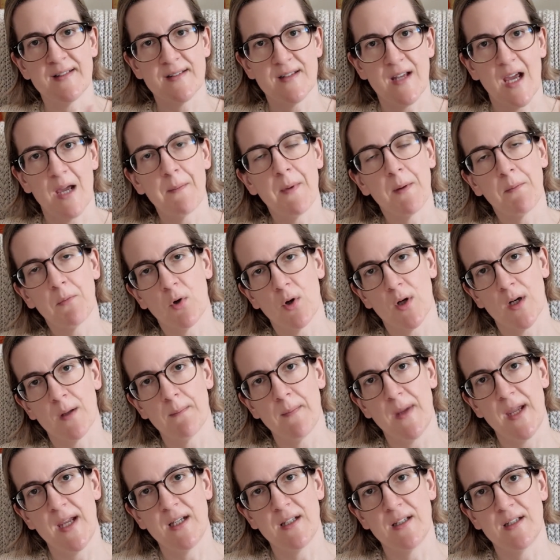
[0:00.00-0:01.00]
time I'm gonna
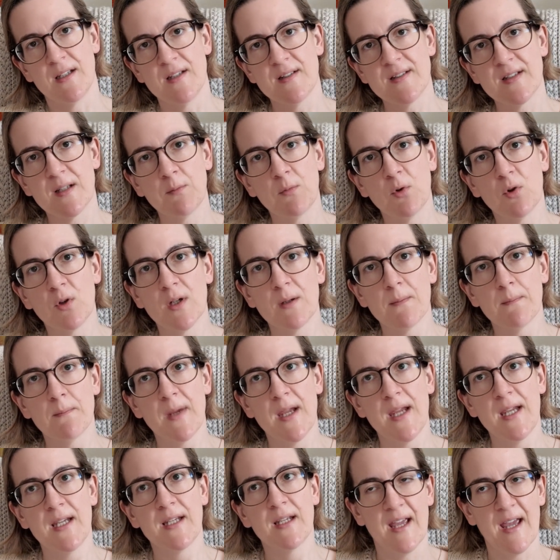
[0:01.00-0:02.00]
make this, I'm gonna
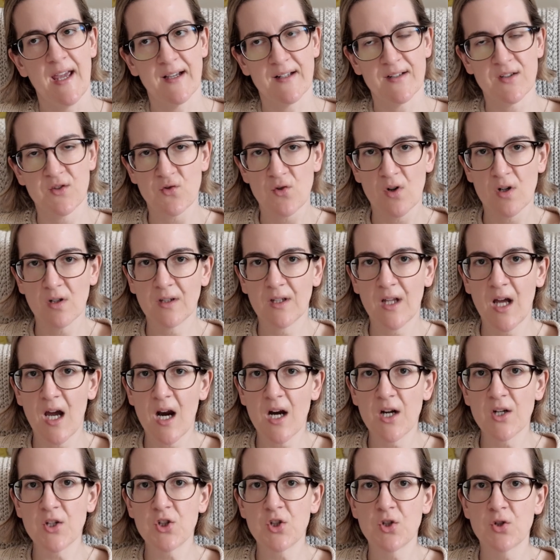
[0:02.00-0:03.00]
make extra
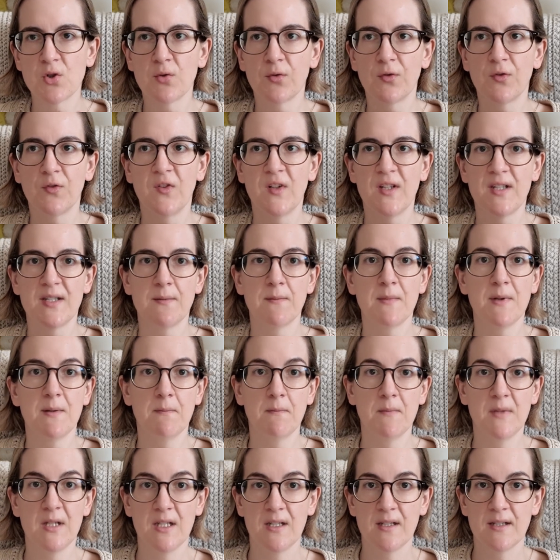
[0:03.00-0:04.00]
large to fit me
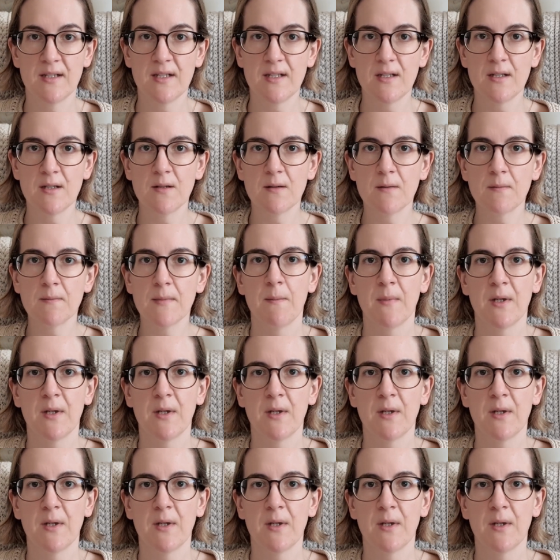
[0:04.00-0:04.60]
medium,